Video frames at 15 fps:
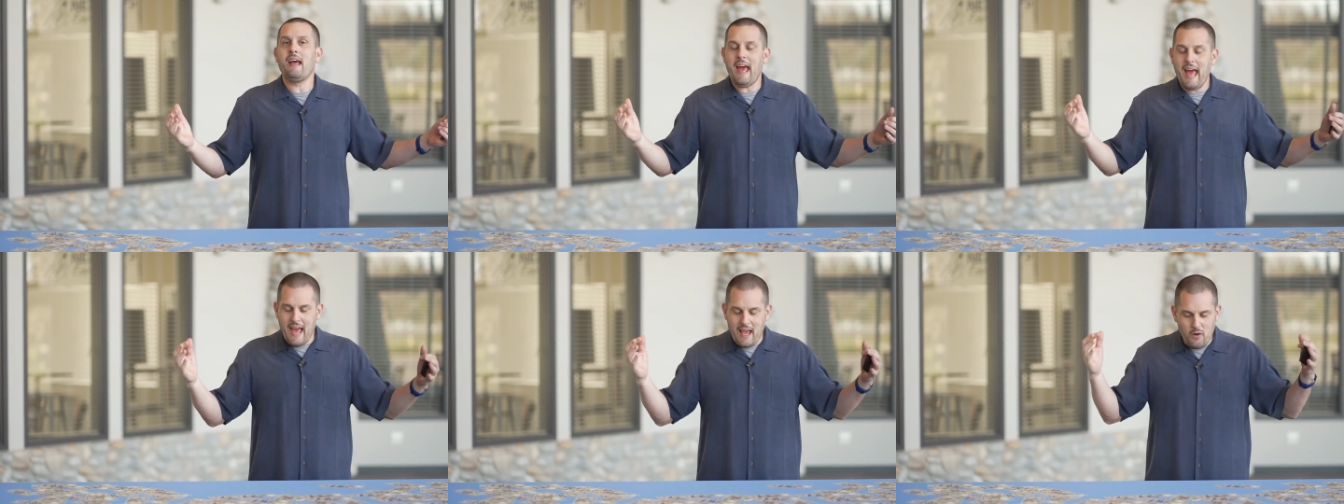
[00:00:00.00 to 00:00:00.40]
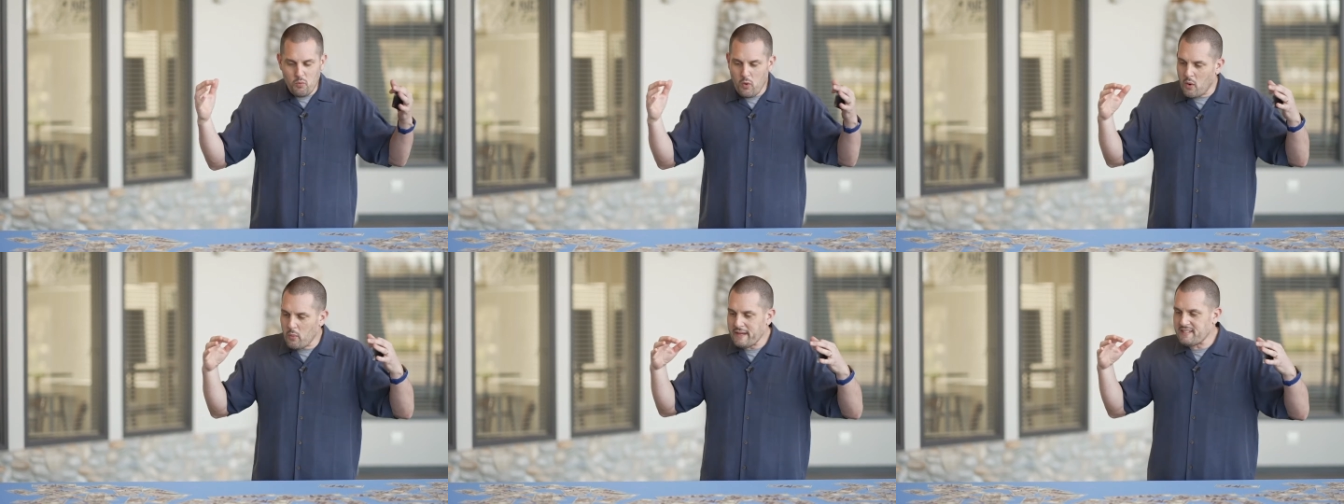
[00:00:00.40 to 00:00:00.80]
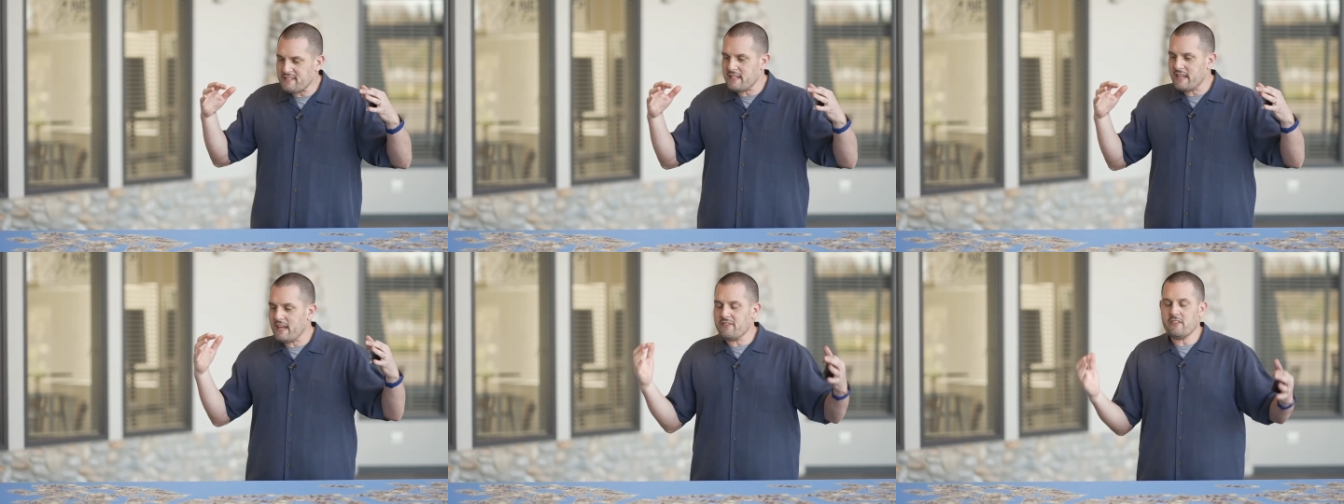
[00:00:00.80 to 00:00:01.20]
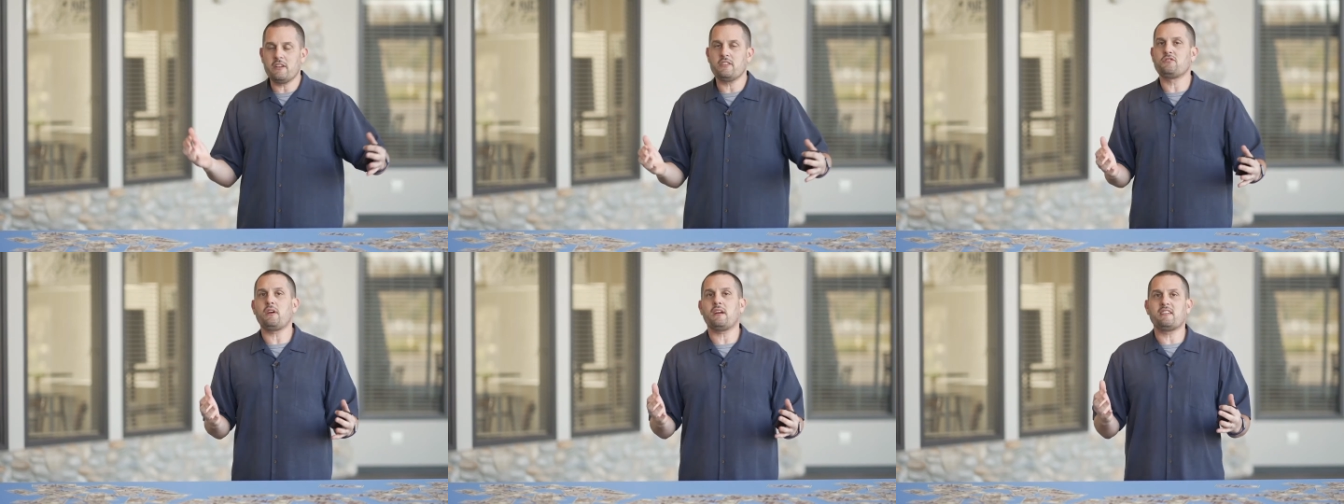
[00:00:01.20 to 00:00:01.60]
And what we see in the
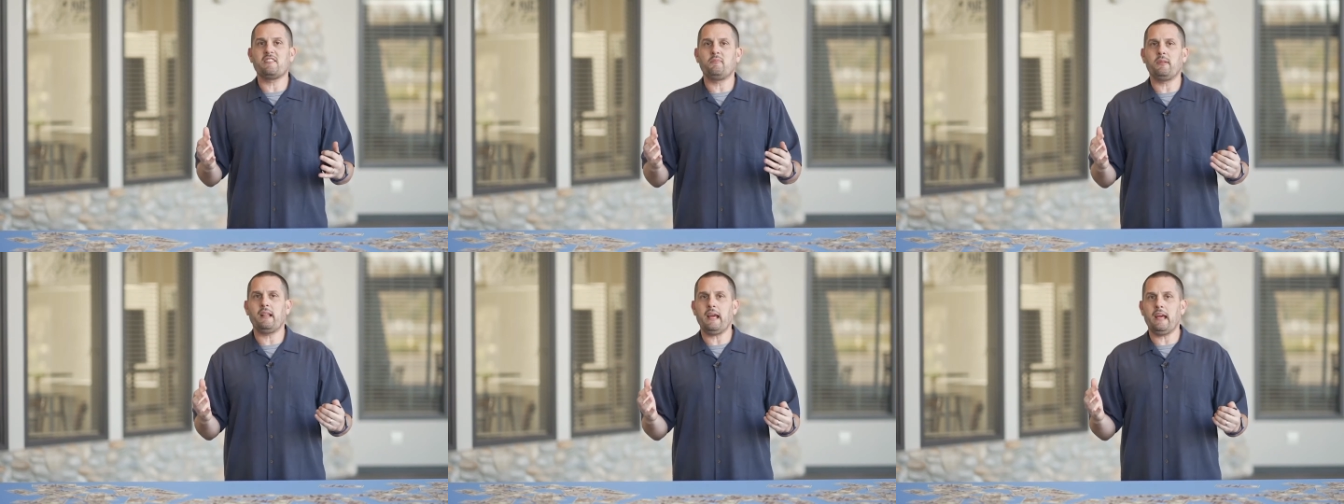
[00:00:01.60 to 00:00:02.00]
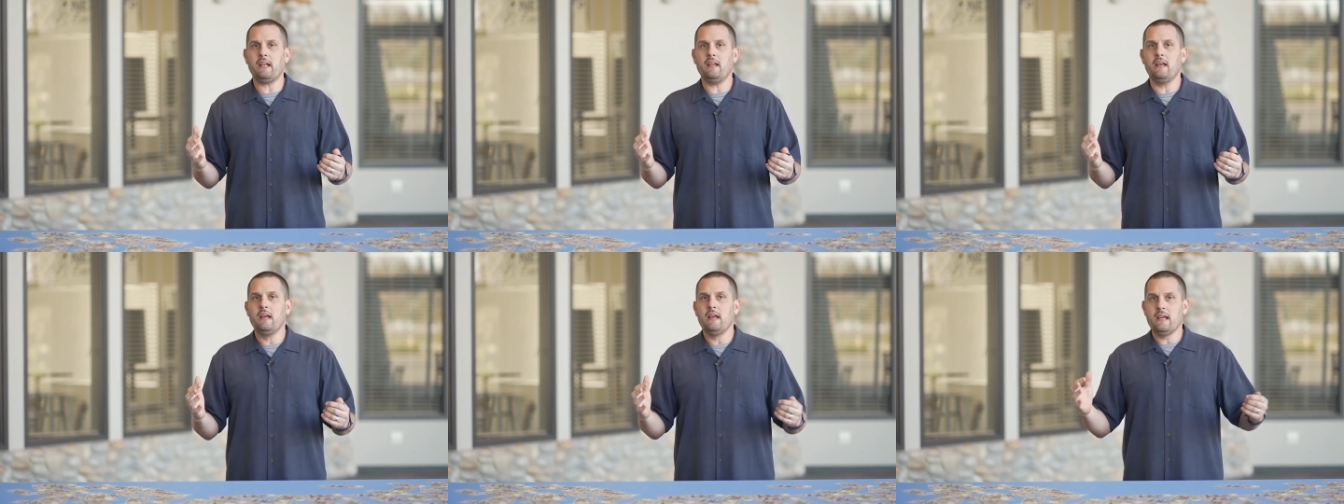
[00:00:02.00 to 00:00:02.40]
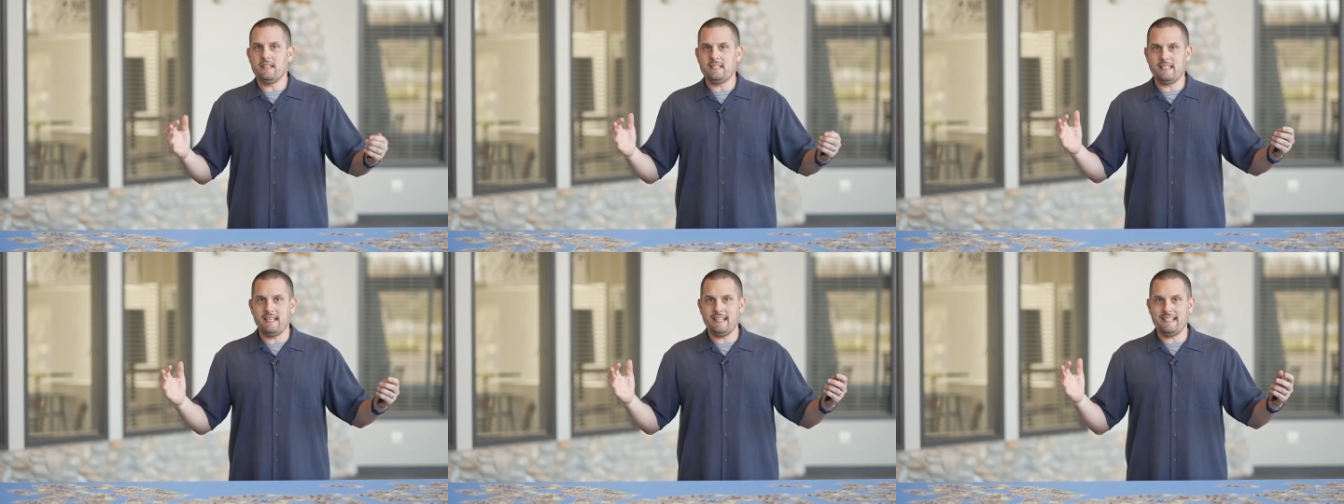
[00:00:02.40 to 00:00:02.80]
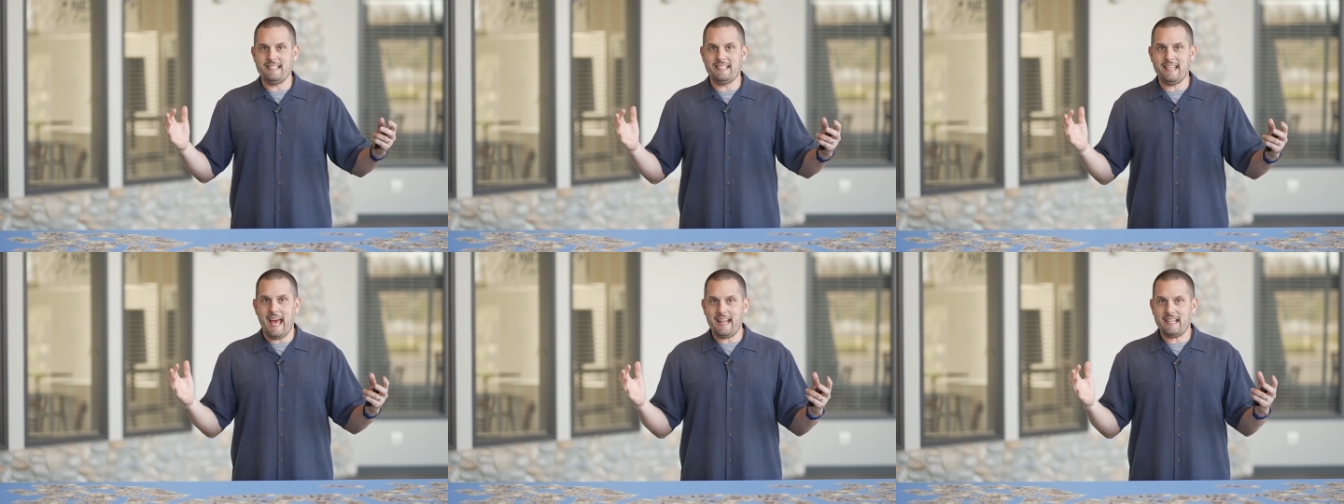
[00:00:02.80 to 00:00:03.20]
destructive plan is
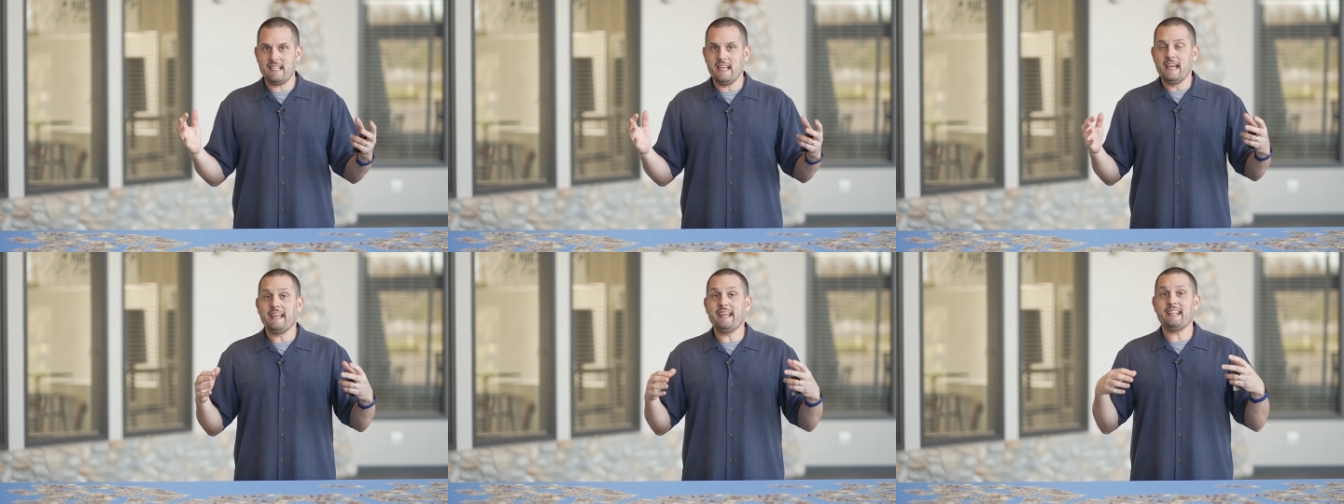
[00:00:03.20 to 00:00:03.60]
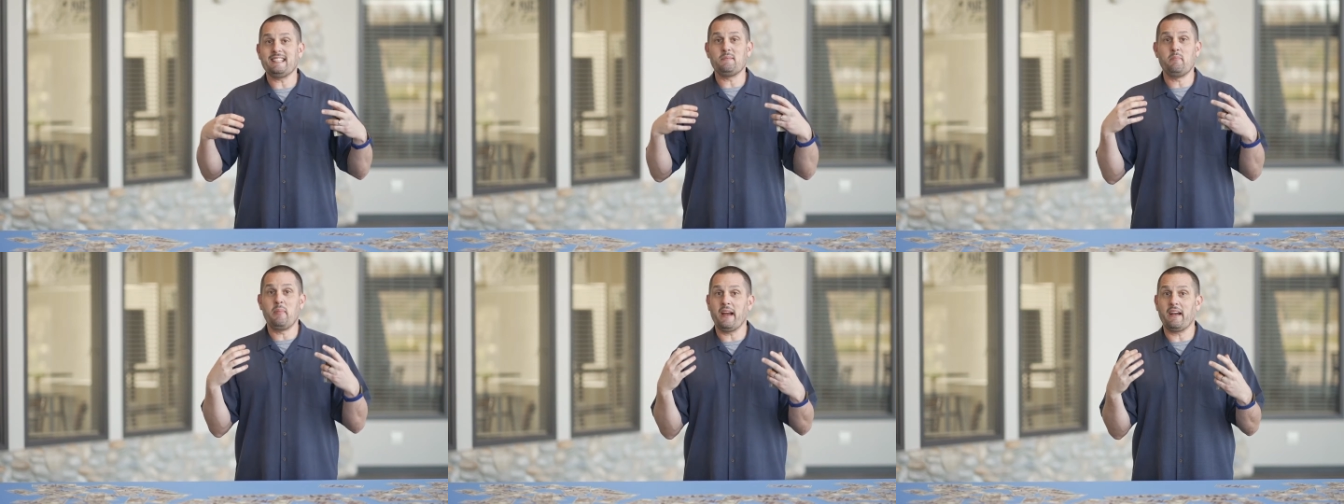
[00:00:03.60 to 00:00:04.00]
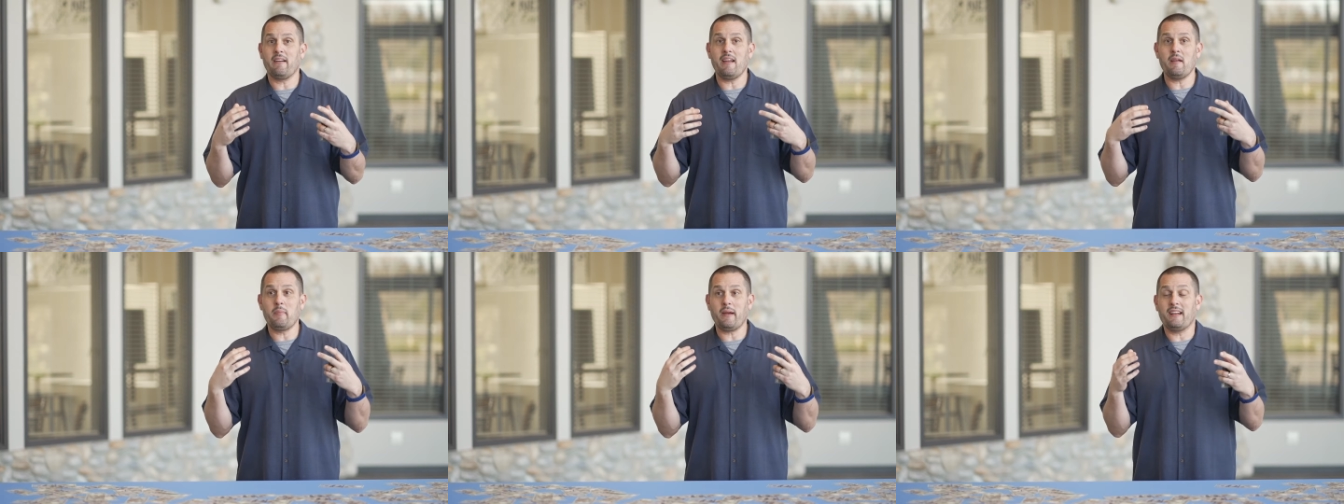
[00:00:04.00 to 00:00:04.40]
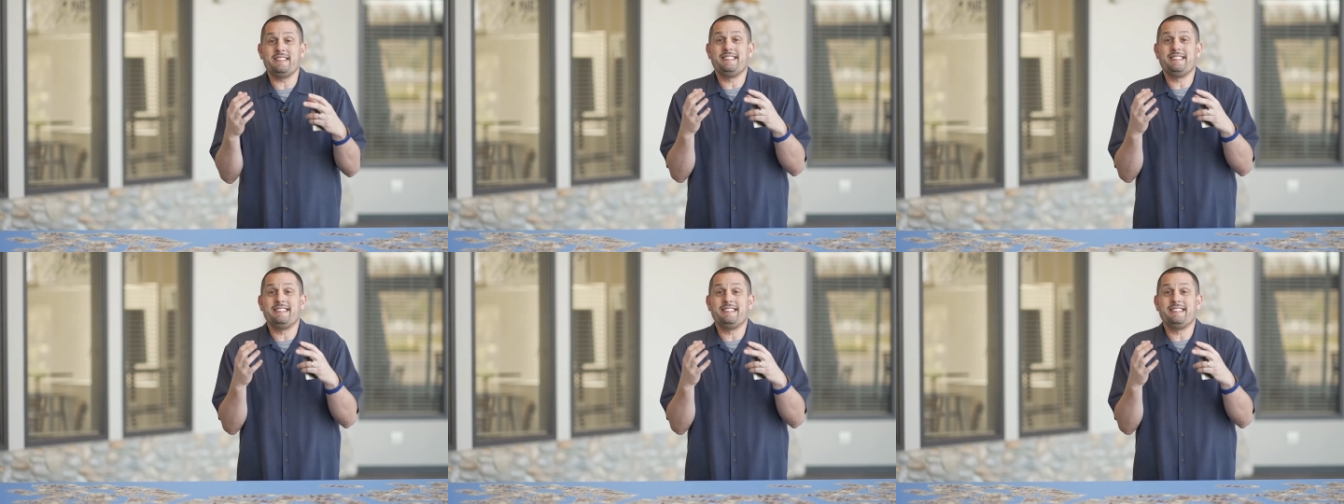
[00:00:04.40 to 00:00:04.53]
that debt gets bigger and bigger.